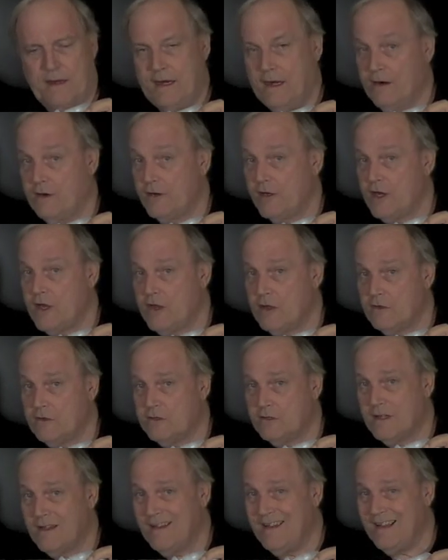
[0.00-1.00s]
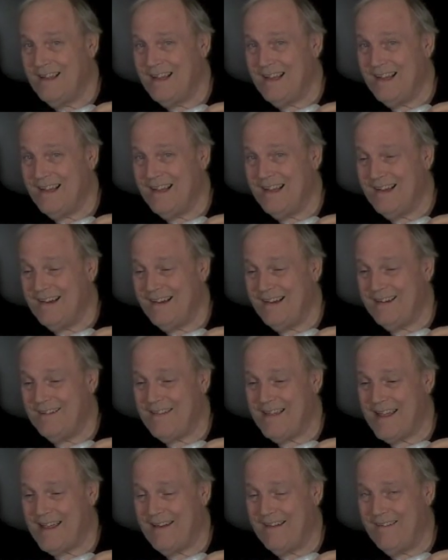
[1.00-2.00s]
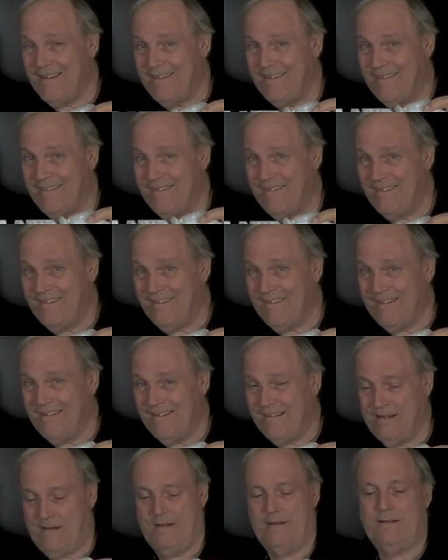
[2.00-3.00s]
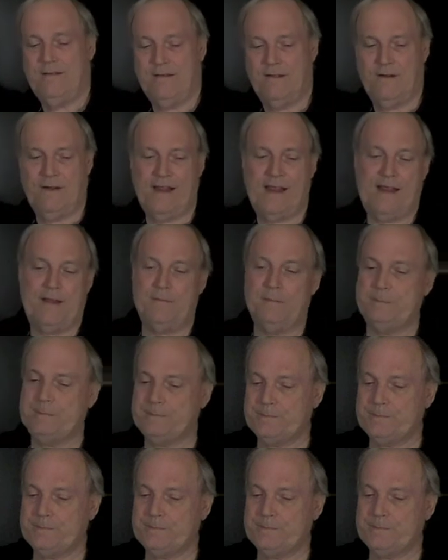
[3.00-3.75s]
Here it goes. Hear that? Okay.